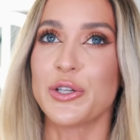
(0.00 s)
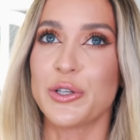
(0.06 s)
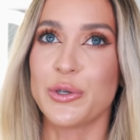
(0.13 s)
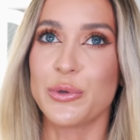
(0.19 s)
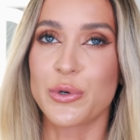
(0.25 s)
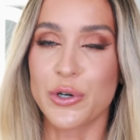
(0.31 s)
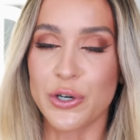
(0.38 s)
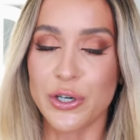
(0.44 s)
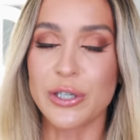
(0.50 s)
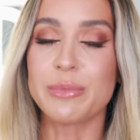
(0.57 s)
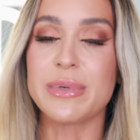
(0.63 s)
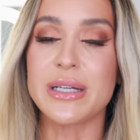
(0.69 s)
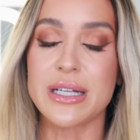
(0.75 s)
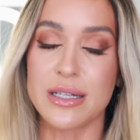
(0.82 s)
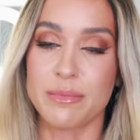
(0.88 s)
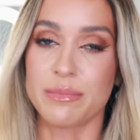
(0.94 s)
you could
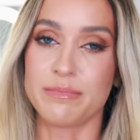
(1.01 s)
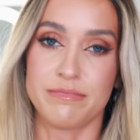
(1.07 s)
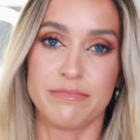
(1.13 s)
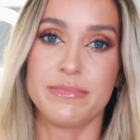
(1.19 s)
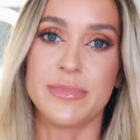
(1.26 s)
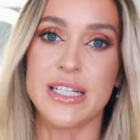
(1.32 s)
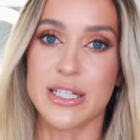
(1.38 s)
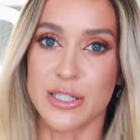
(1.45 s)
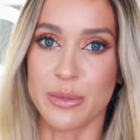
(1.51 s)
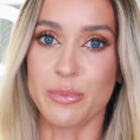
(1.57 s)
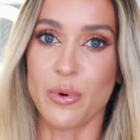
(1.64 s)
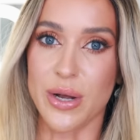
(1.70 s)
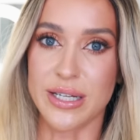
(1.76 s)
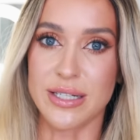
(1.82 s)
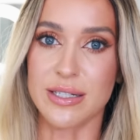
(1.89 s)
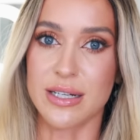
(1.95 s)
be
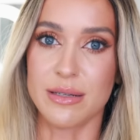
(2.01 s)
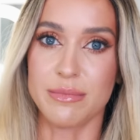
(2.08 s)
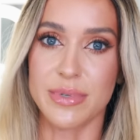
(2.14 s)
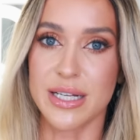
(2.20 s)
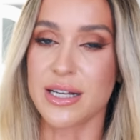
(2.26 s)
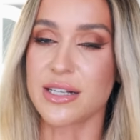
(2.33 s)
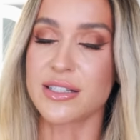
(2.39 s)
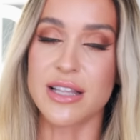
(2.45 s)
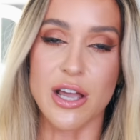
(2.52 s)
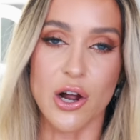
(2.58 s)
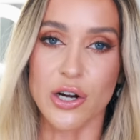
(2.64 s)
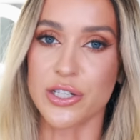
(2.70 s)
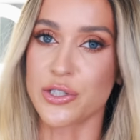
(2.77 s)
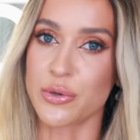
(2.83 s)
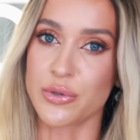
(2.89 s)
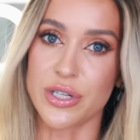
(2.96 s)
disappointed because they
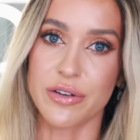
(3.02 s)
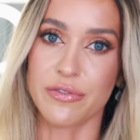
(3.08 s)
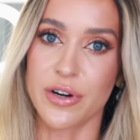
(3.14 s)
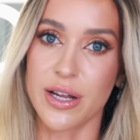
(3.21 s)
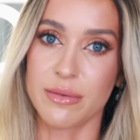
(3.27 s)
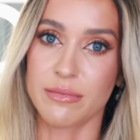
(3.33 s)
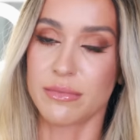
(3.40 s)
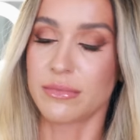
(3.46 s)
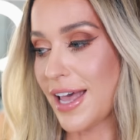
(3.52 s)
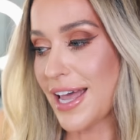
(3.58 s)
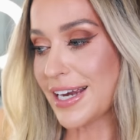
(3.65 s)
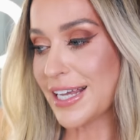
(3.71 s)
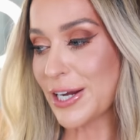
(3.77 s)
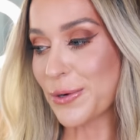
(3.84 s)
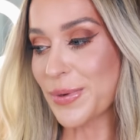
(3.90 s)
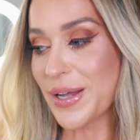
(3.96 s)
are so different. And
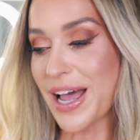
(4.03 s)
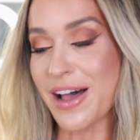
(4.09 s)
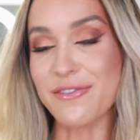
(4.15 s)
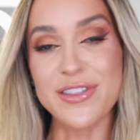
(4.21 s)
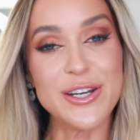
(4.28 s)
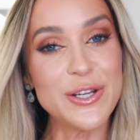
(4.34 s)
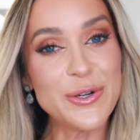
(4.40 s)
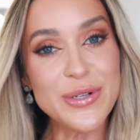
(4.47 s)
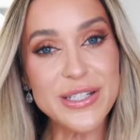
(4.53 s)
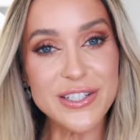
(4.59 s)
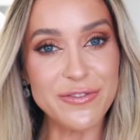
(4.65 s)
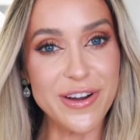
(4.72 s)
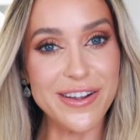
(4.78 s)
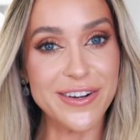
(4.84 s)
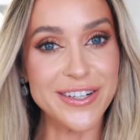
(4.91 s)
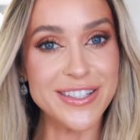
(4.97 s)
here we have the newest
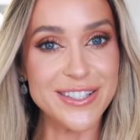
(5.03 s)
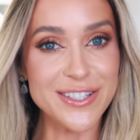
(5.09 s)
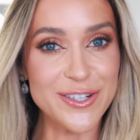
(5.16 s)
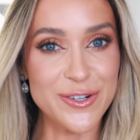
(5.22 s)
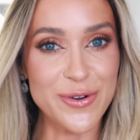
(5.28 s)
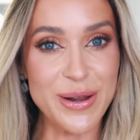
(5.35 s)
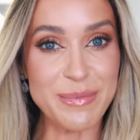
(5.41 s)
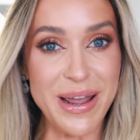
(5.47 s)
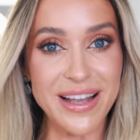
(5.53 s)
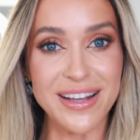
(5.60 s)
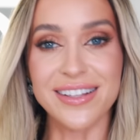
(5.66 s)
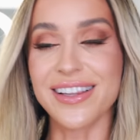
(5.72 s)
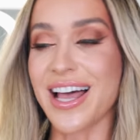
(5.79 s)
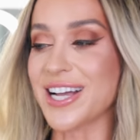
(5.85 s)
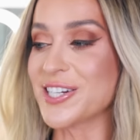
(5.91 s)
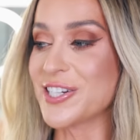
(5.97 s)
fragrance to join my
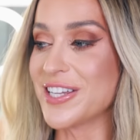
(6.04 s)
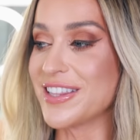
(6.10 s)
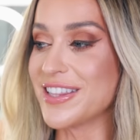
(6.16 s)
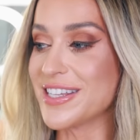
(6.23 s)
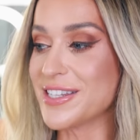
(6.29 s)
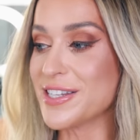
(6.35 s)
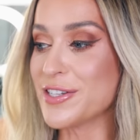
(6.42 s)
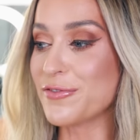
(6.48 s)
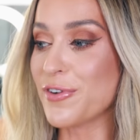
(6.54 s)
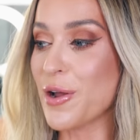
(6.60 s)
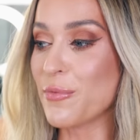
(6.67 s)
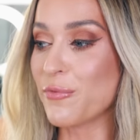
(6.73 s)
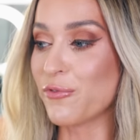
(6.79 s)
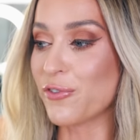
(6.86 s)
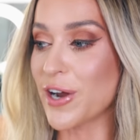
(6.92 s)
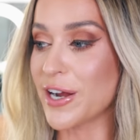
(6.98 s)
collection. This is
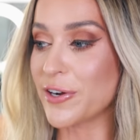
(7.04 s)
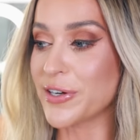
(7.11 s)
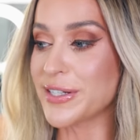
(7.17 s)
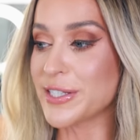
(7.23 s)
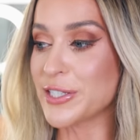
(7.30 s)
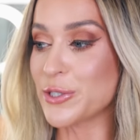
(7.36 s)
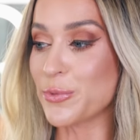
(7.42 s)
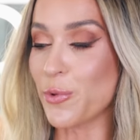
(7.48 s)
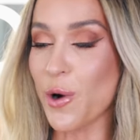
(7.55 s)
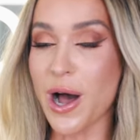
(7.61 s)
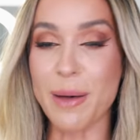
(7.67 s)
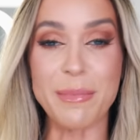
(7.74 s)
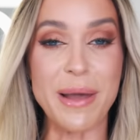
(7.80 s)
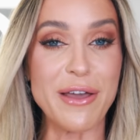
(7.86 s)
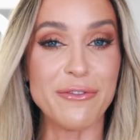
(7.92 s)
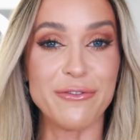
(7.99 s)
from Fragrance Du Bois,
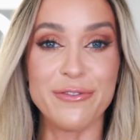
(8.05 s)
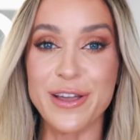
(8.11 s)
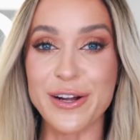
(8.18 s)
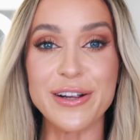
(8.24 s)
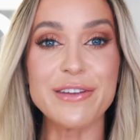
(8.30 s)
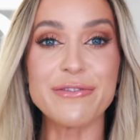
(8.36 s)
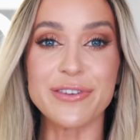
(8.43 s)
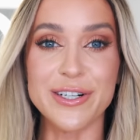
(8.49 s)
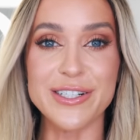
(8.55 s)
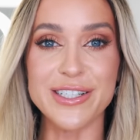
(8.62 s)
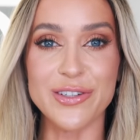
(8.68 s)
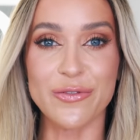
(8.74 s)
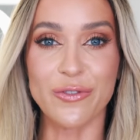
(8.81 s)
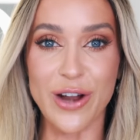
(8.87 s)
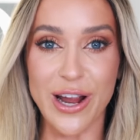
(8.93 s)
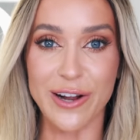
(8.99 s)
my very
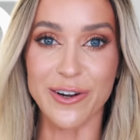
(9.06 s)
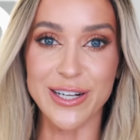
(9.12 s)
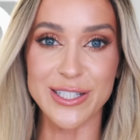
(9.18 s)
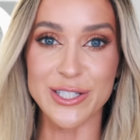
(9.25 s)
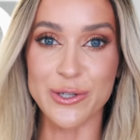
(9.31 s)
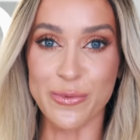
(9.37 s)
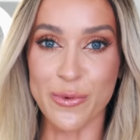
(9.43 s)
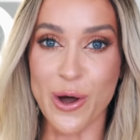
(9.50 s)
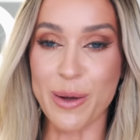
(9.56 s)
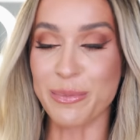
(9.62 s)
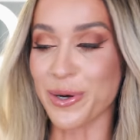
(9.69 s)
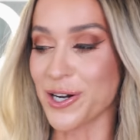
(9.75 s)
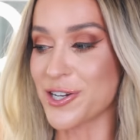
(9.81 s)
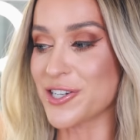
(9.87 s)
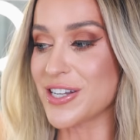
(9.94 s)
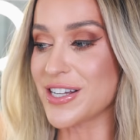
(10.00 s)
first Fragrance Du Bois
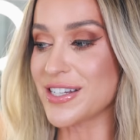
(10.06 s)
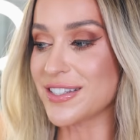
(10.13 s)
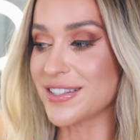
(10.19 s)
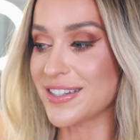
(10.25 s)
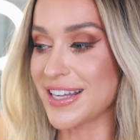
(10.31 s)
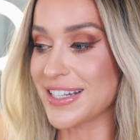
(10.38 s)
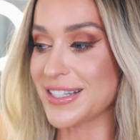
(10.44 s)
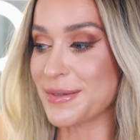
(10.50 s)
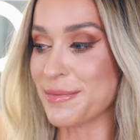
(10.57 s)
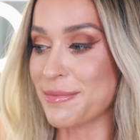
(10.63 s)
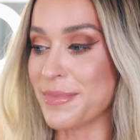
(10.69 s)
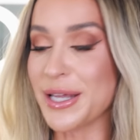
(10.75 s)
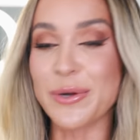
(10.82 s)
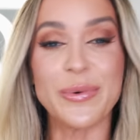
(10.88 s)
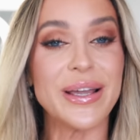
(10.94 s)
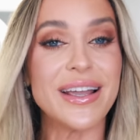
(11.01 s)
purchase. It's
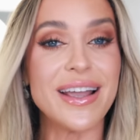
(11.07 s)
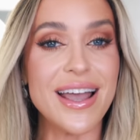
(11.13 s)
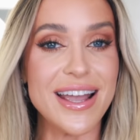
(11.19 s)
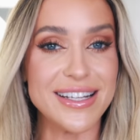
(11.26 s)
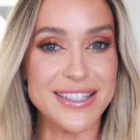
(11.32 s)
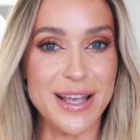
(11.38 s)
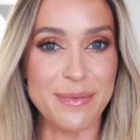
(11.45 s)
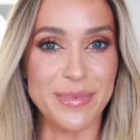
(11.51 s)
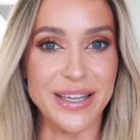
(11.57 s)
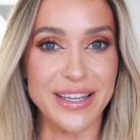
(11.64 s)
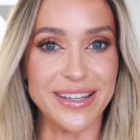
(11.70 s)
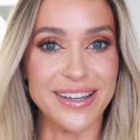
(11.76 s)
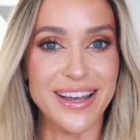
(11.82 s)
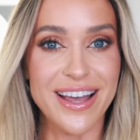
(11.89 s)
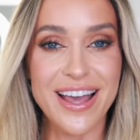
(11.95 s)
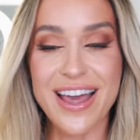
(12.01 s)
Minuit et
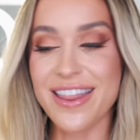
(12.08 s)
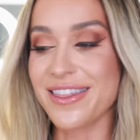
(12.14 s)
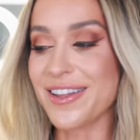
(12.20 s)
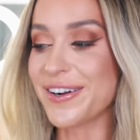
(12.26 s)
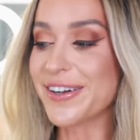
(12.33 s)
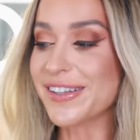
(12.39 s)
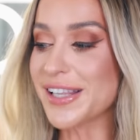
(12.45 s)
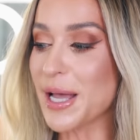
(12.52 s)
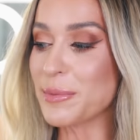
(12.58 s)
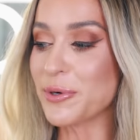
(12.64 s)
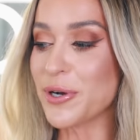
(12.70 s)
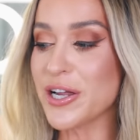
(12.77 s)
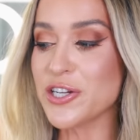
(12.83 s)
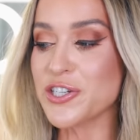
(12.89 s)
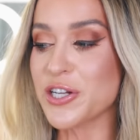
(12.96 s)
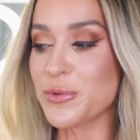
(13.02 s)
Demi, their
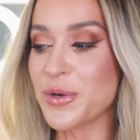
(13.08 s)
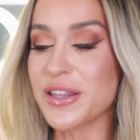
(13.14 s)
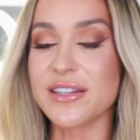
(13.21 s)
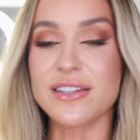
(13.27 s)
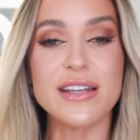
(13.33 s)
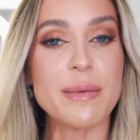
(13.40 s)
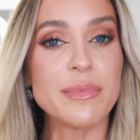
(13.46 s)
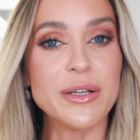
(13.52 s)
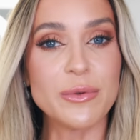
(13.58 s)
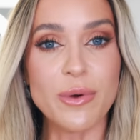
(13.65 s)
collaboration with Demi